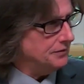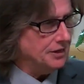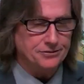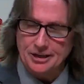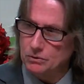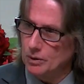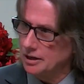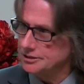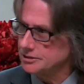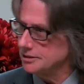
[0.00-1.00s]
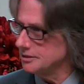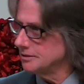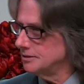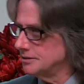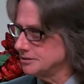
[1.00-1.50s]
and they think, well, it's the,
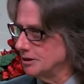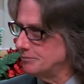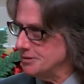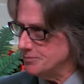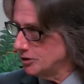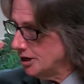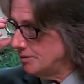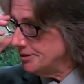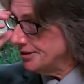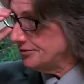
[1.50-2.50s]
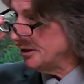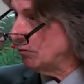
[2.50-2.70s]
some people come and they think,